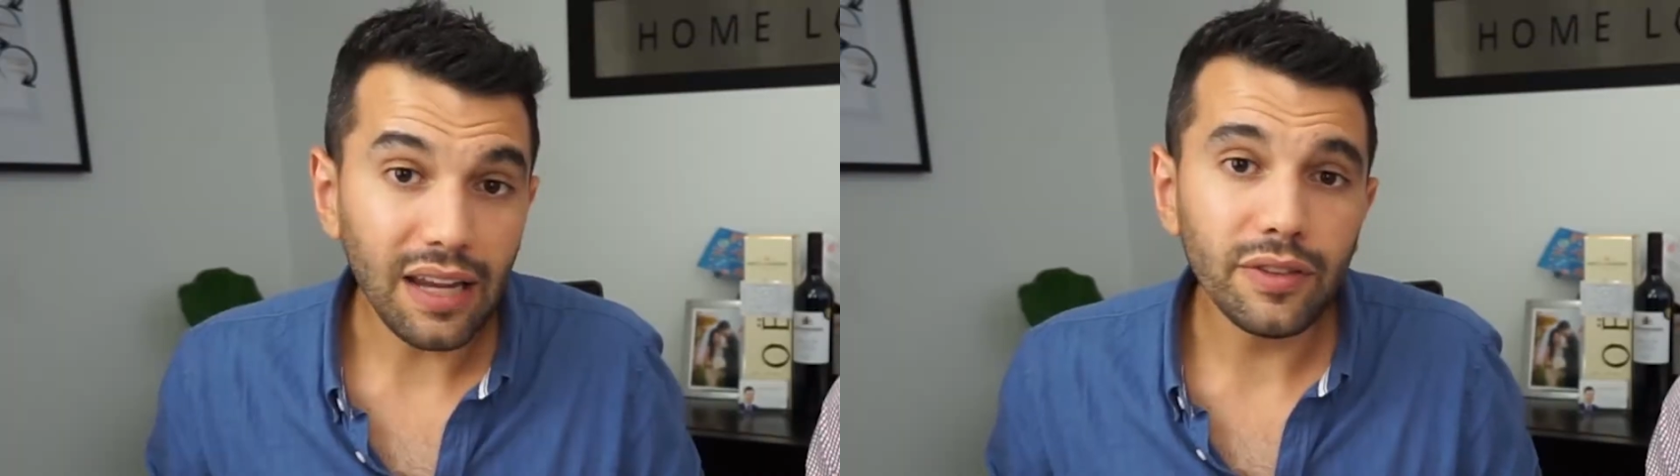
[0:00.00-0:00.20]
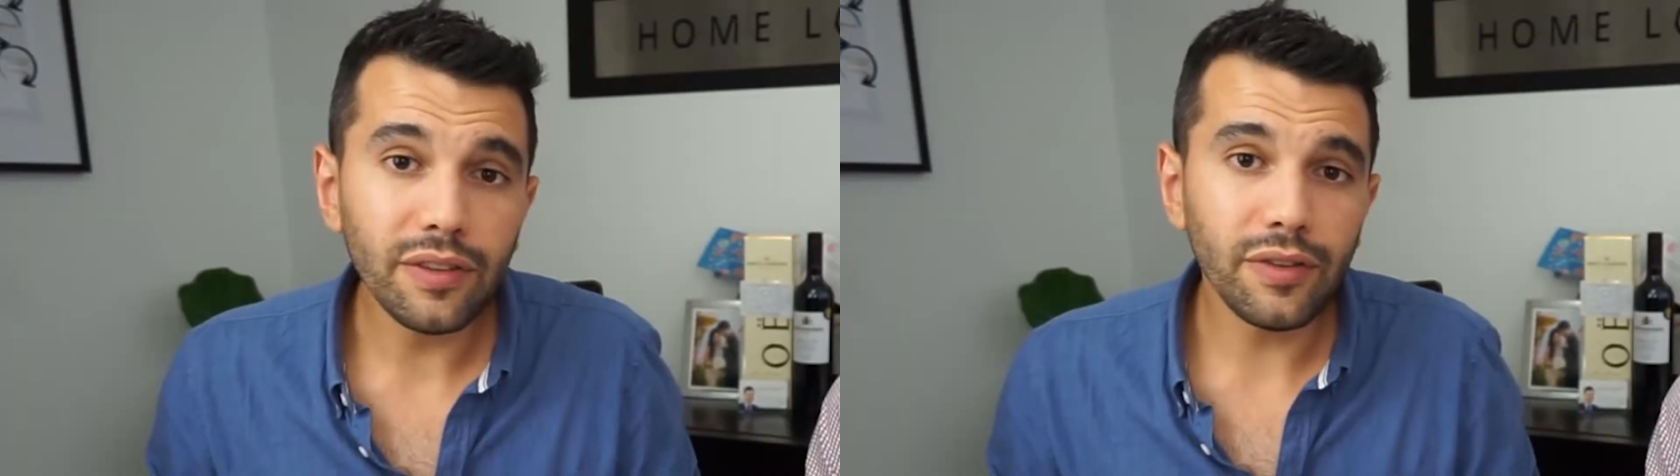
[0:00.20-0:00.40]

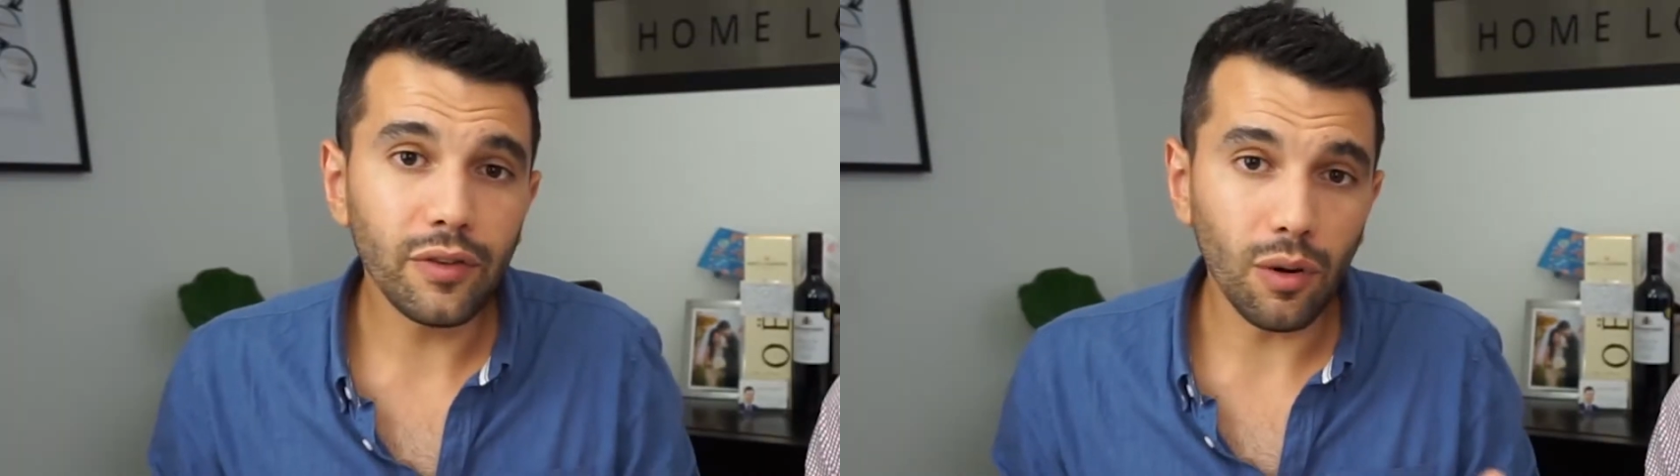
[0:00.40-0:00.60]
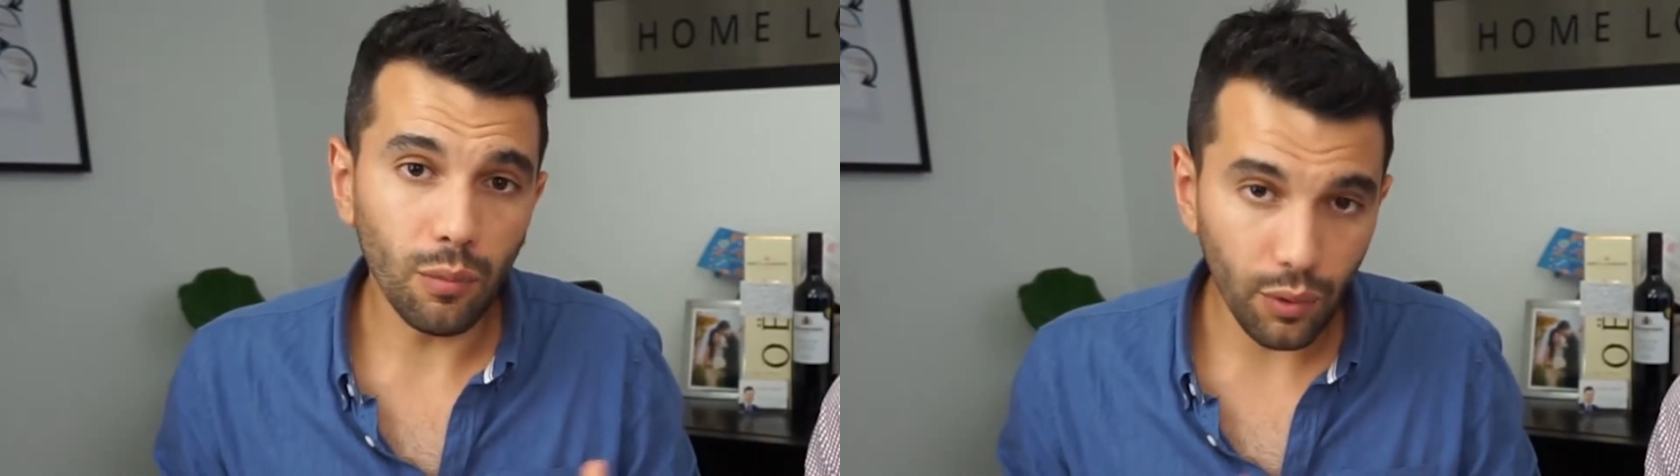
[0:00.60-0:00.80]
Even if
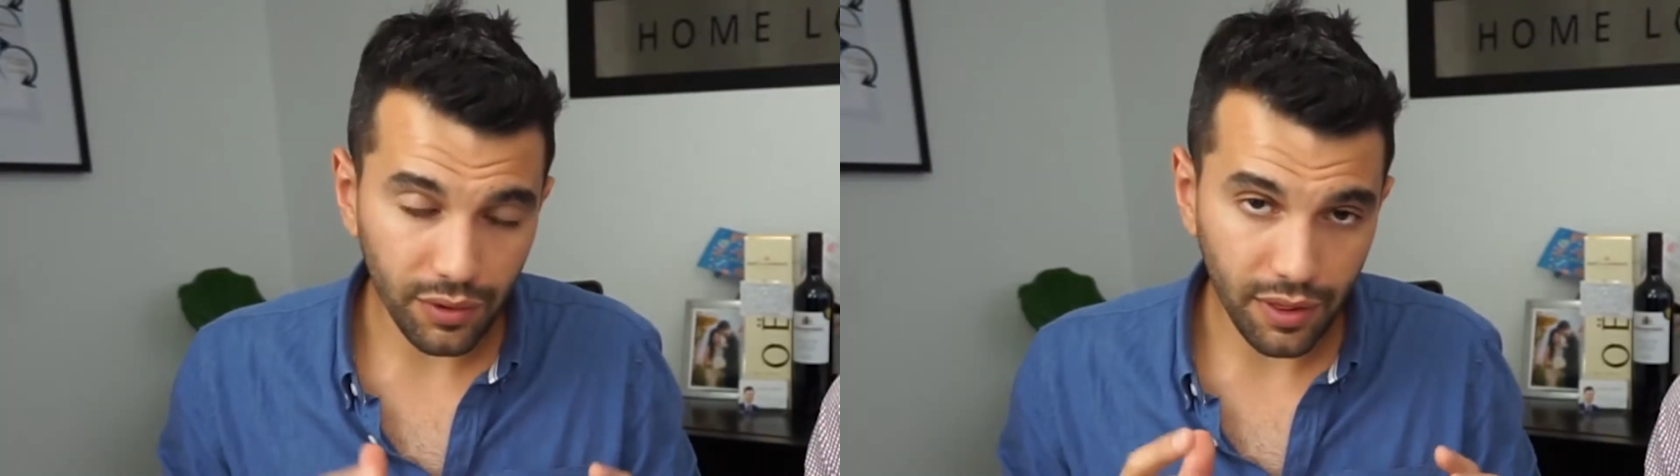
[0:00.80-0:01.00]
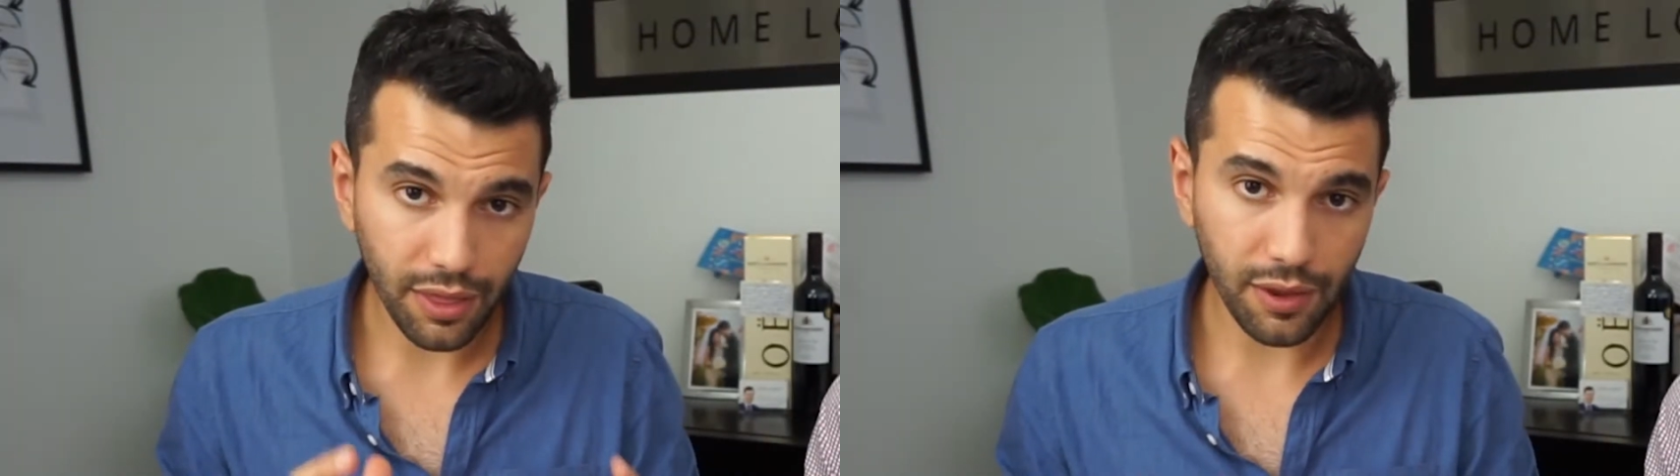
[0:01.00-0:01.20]
you've got
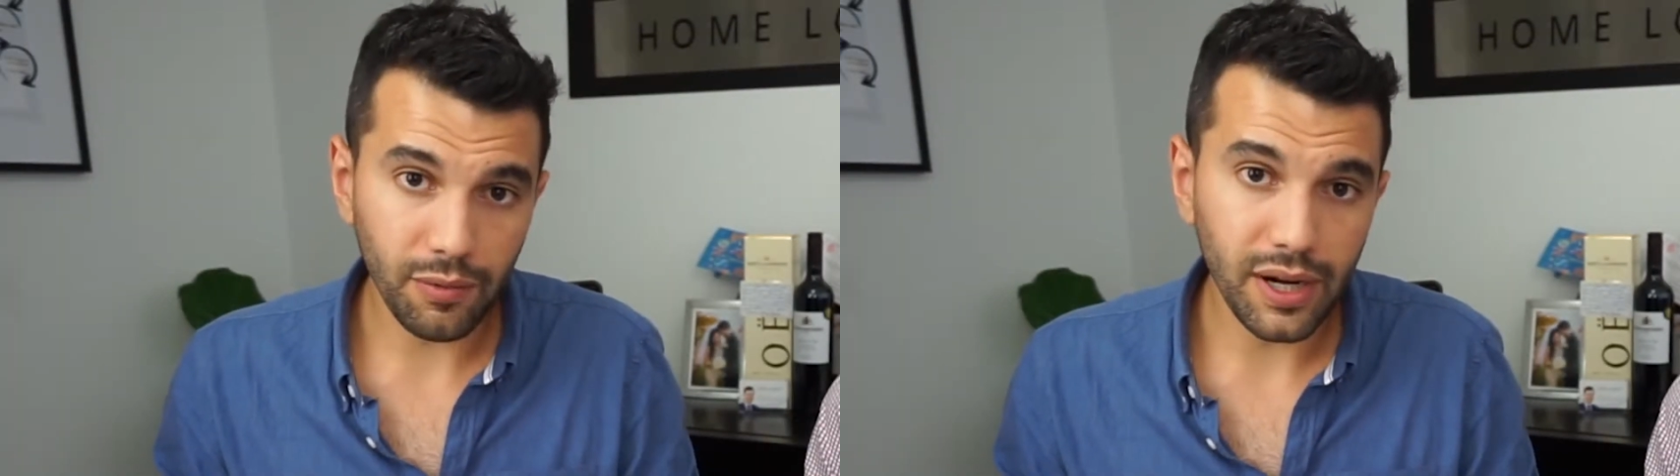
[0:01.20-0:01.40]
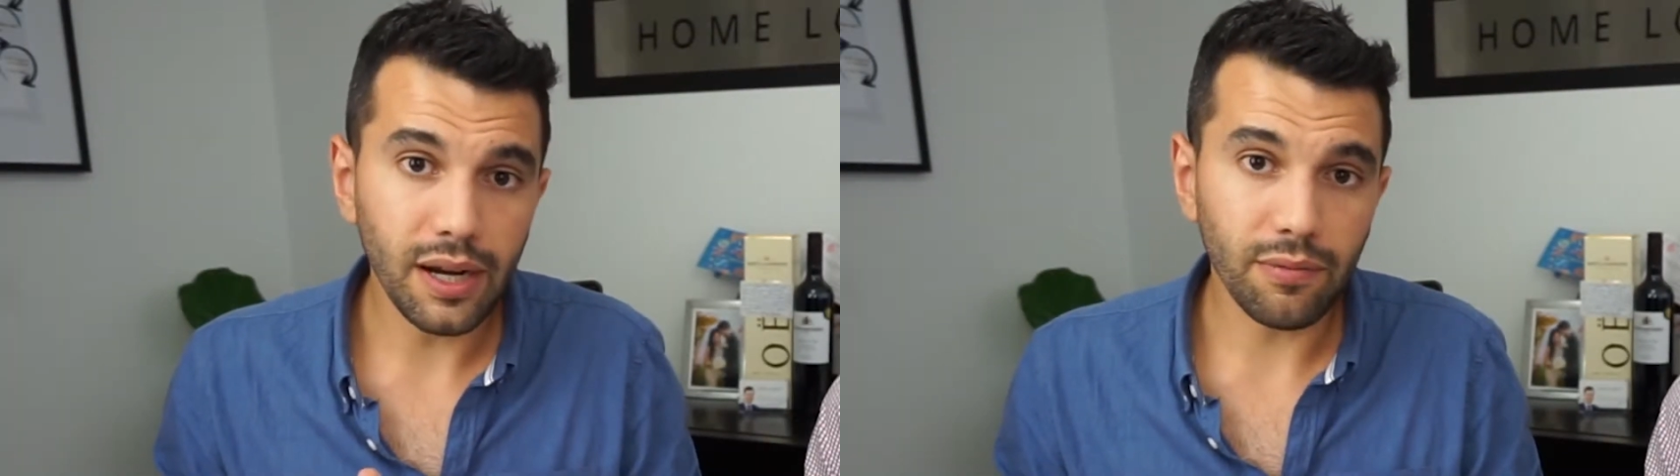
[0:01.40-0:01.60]
more than
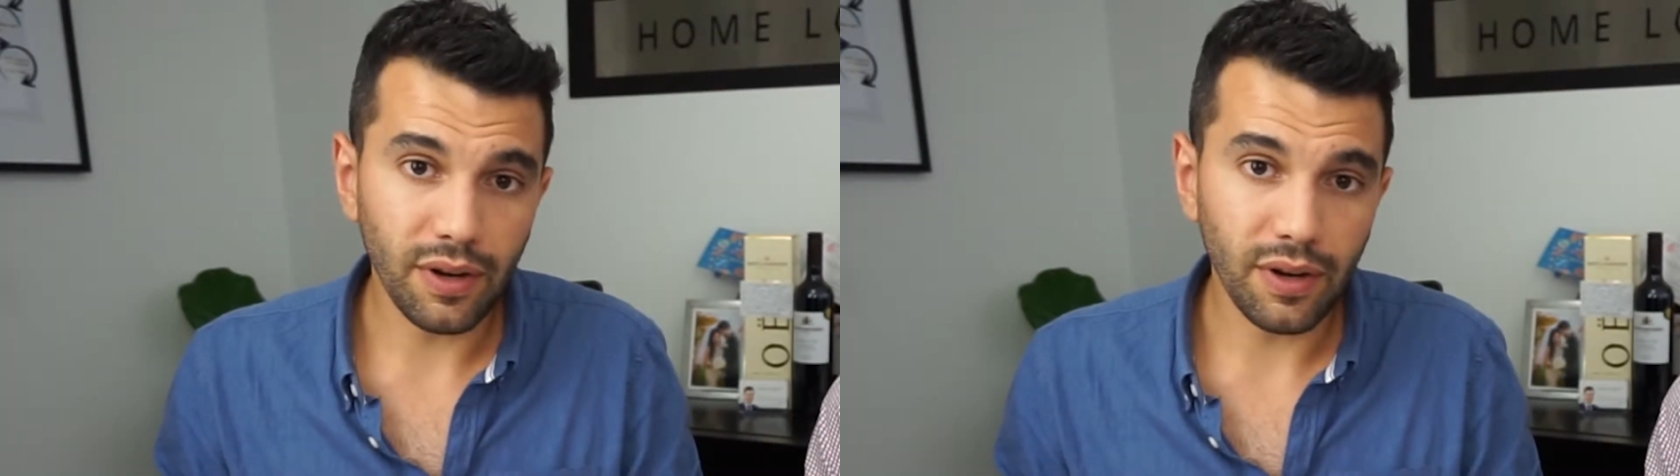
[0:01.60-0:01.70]
3